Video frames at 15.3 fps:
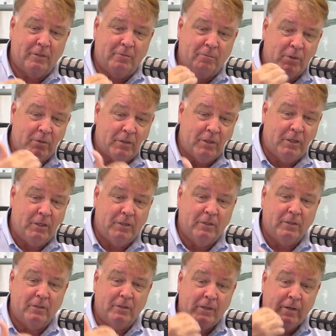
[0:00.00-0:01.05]
and Broken
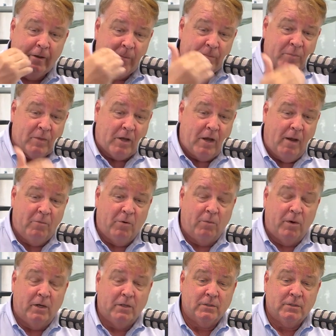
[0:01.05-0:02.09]
Hill and
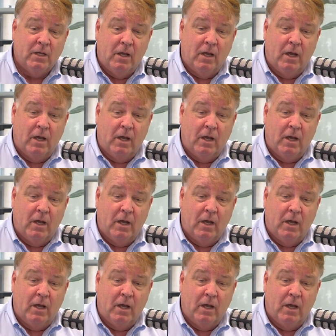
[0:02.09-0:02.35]
Commonwealth